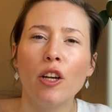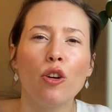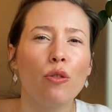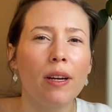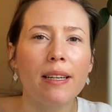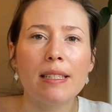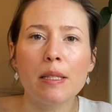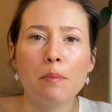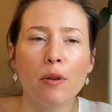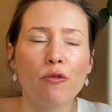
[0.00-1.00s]

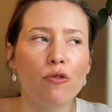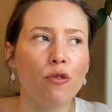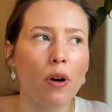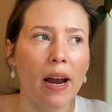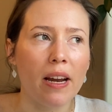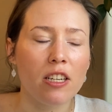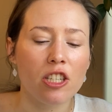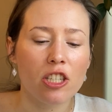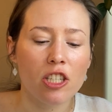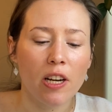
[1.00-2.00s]
crisp,
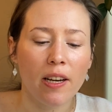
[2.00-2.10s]
fresh